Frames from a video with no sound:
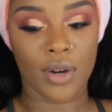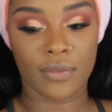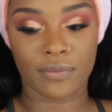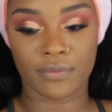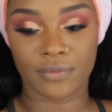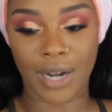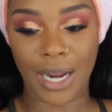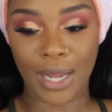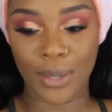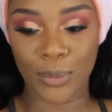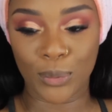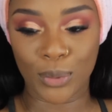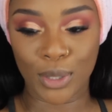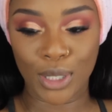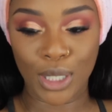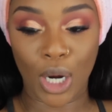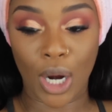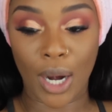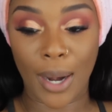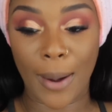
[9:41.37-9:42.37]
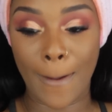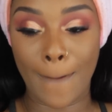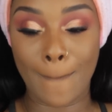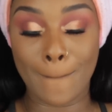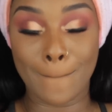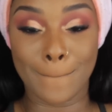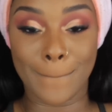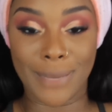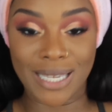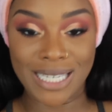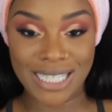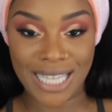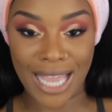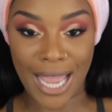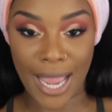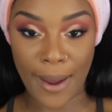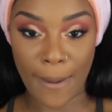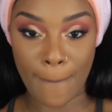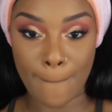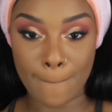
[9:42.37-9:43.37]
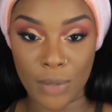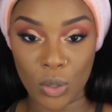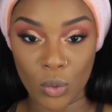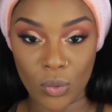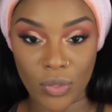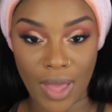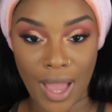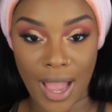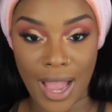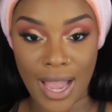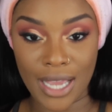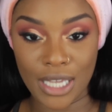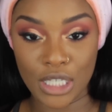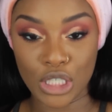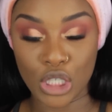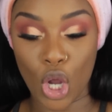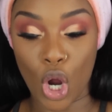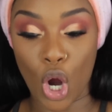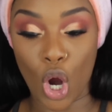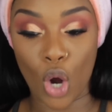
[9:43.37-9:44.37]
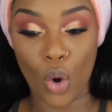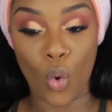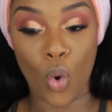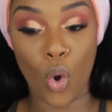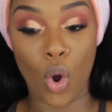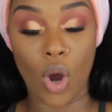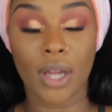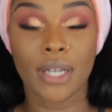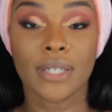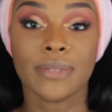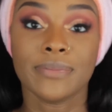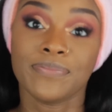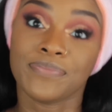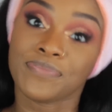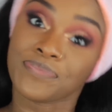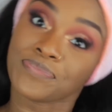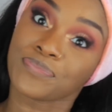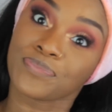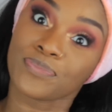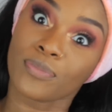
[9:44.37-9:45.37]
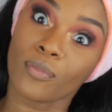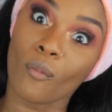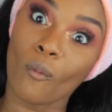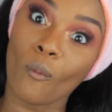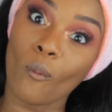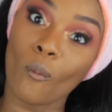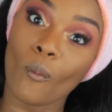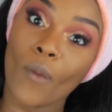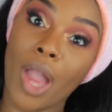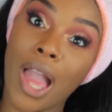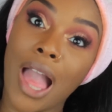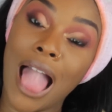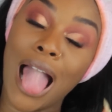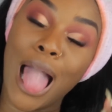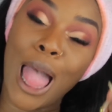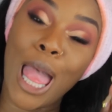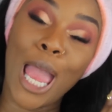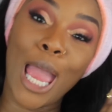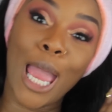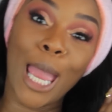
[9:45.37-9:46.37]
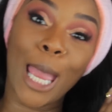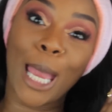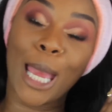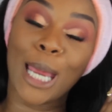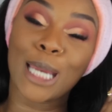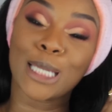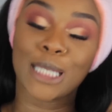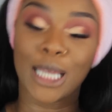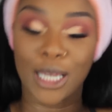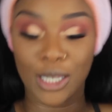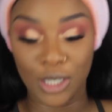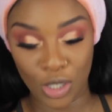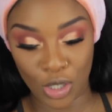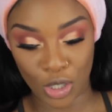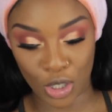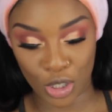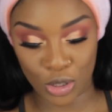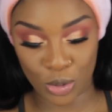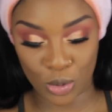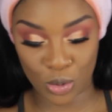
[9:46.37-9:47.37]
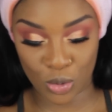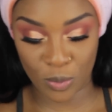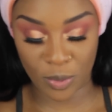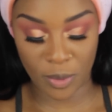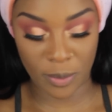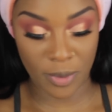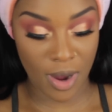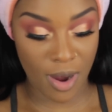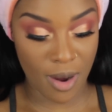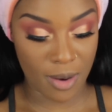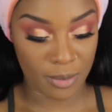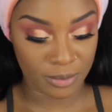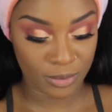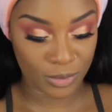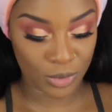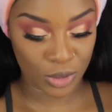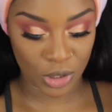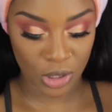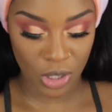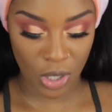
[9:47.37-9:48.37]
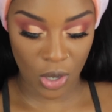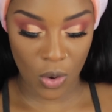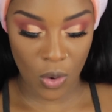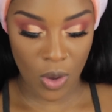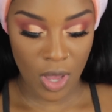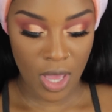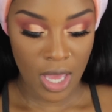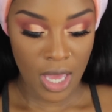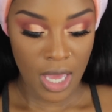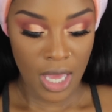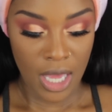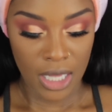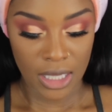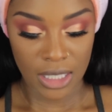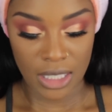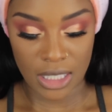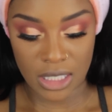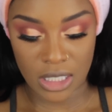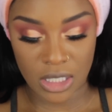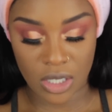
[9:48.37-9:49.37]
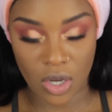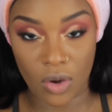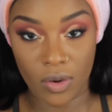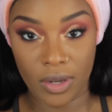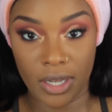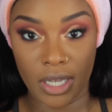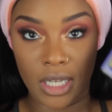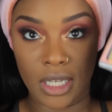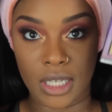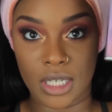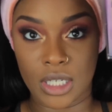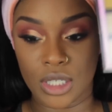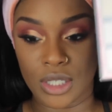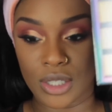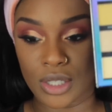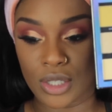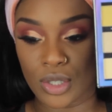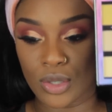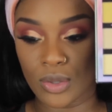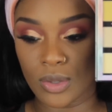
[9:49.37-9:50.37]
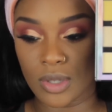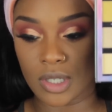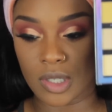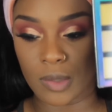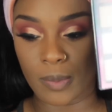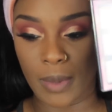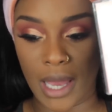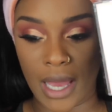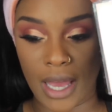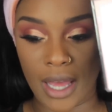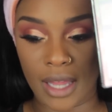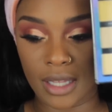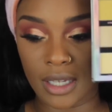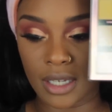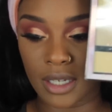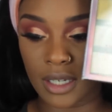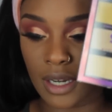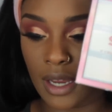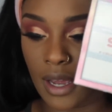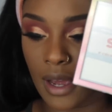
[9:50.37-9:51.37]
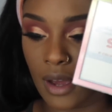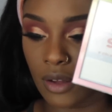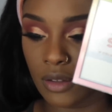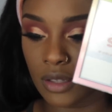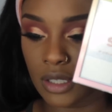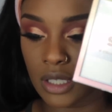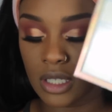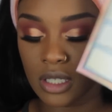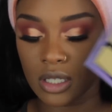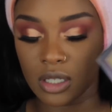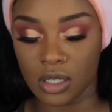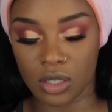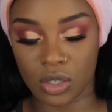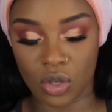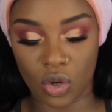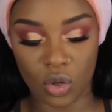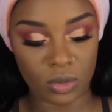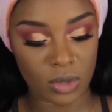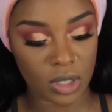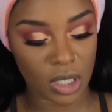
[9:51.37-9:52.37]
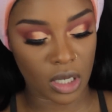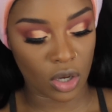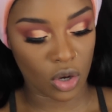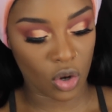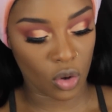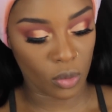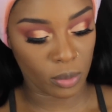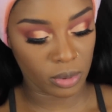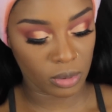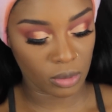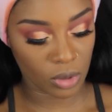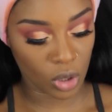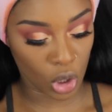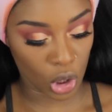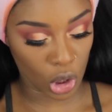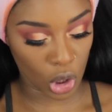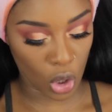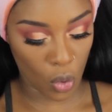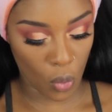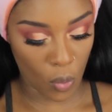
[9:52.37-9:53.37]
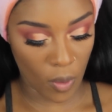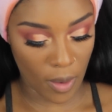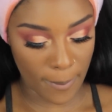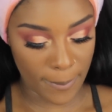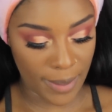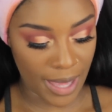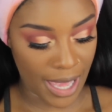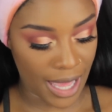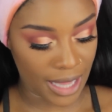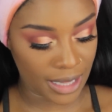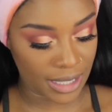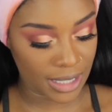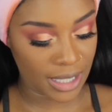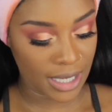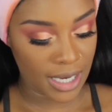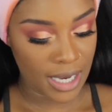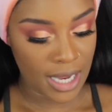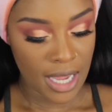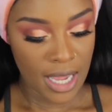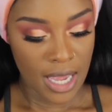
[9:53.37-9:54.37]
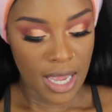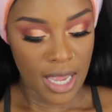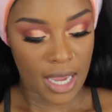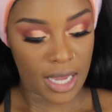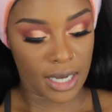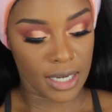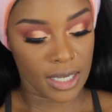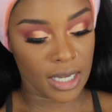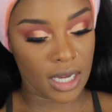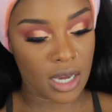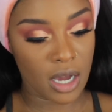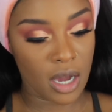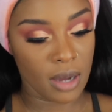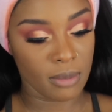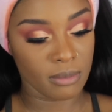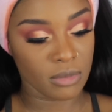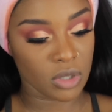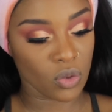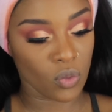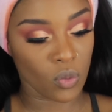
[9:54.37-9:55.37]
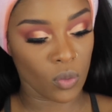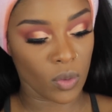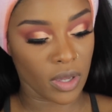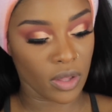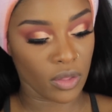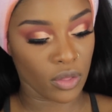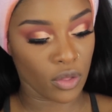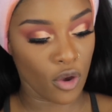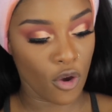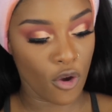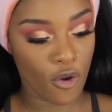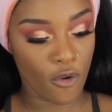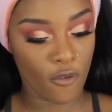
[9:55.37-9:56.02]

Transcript: All right, we are Bizac. Both eyes are on, and they look super bomb. So Let's go in to this palette now. This is a Sculpt and Glow palette and it comes with